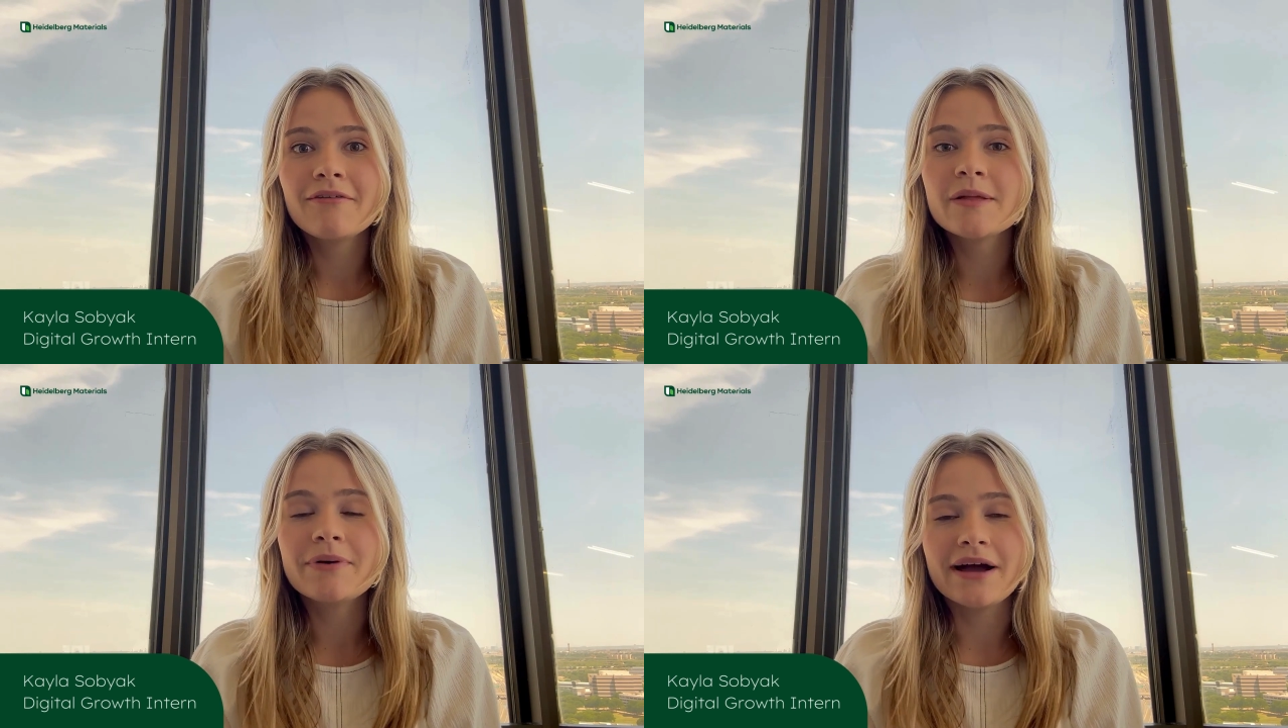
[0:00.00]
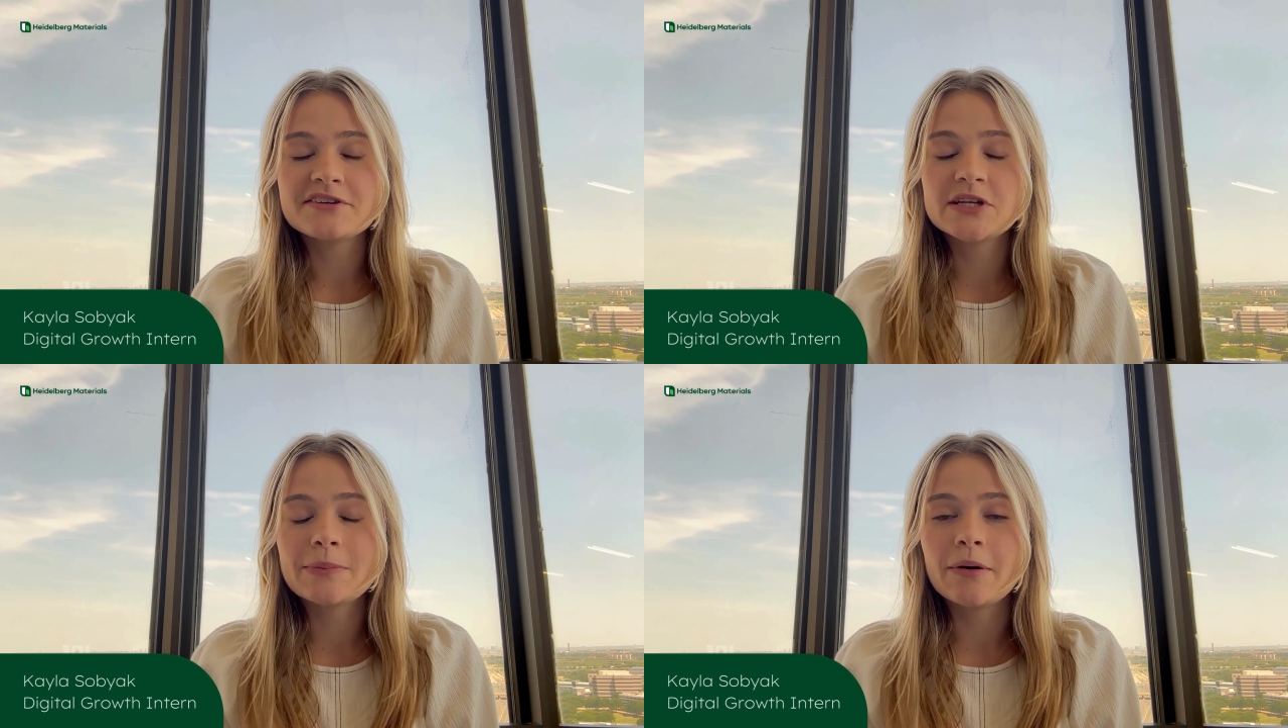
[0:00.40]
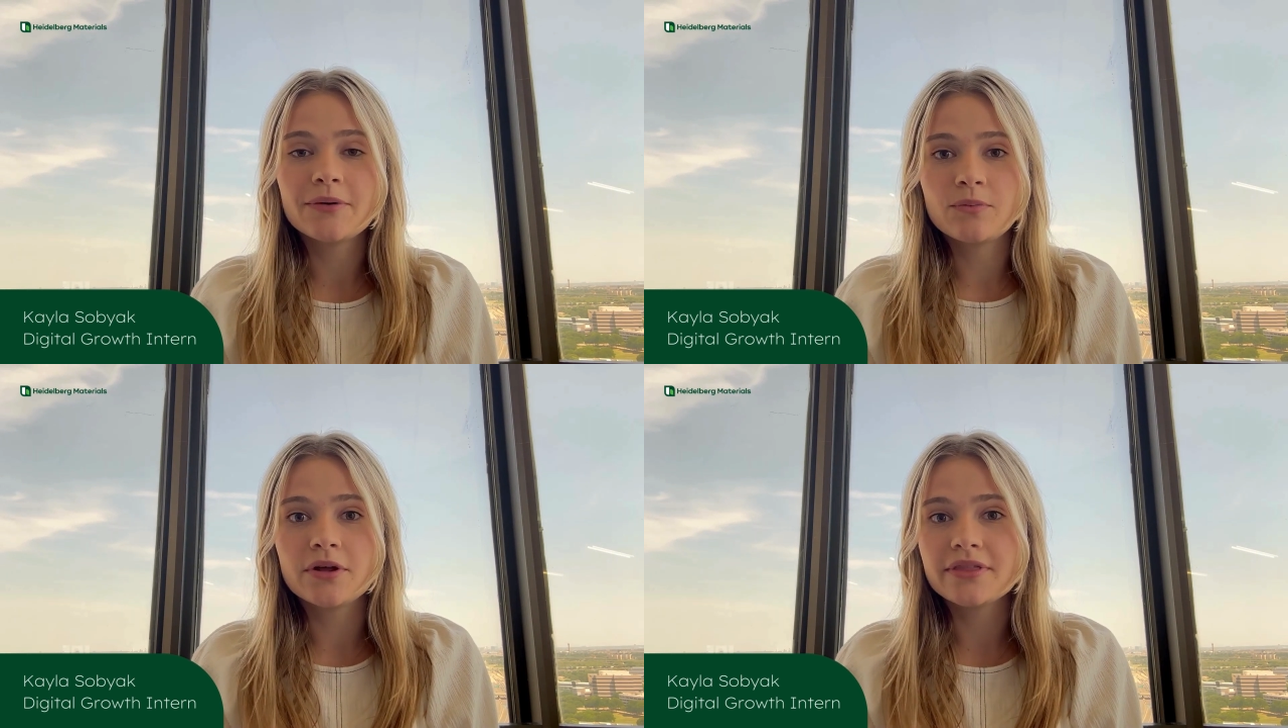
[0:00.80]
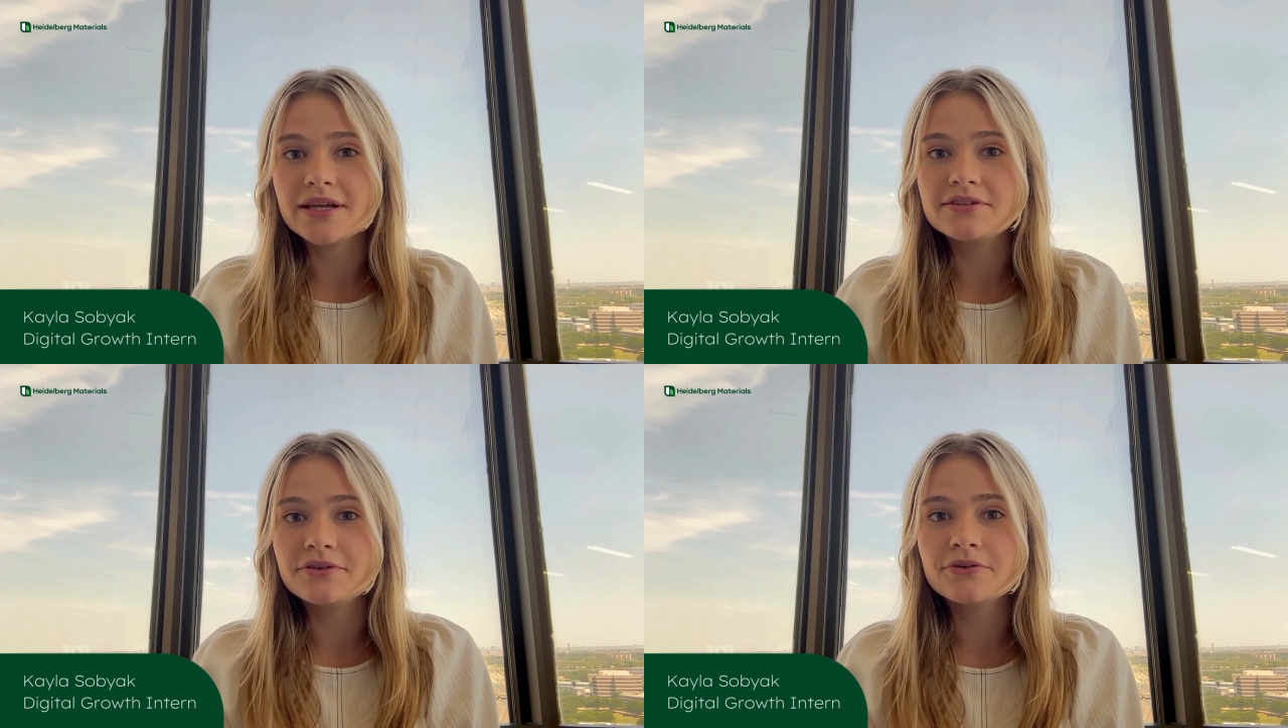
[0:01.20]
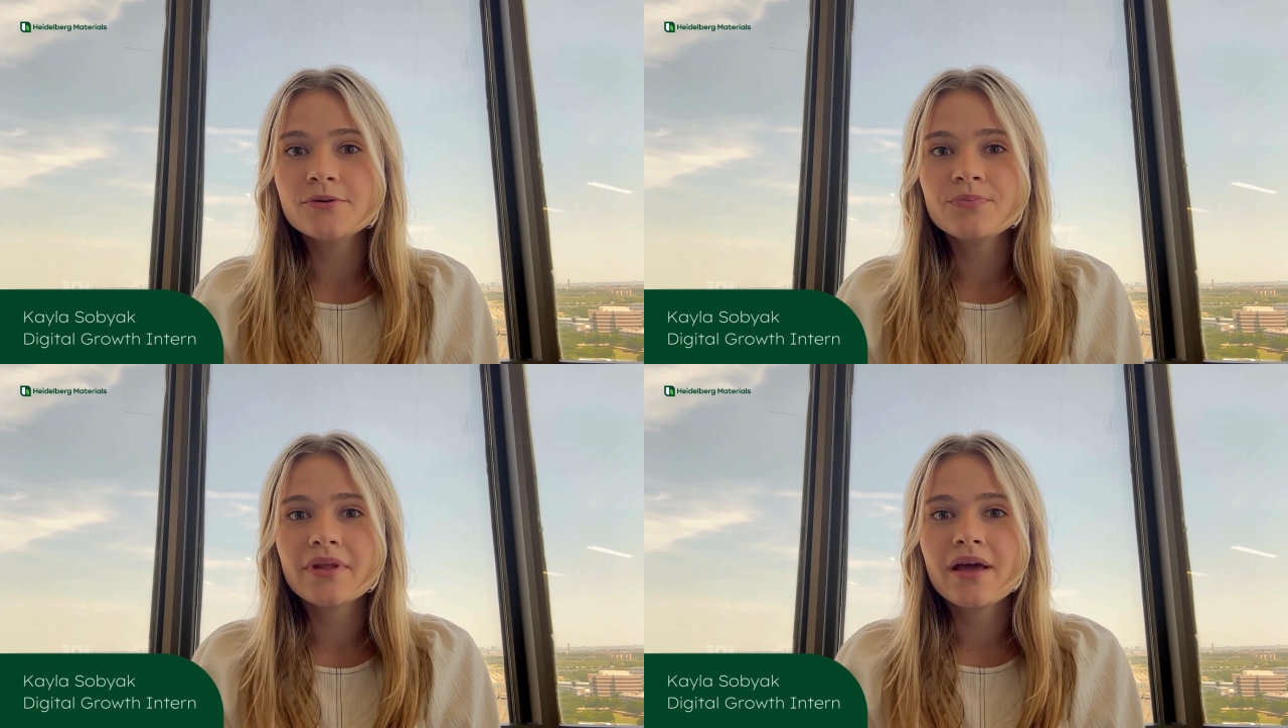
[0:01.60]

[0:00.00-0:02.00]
really passionate about what they do.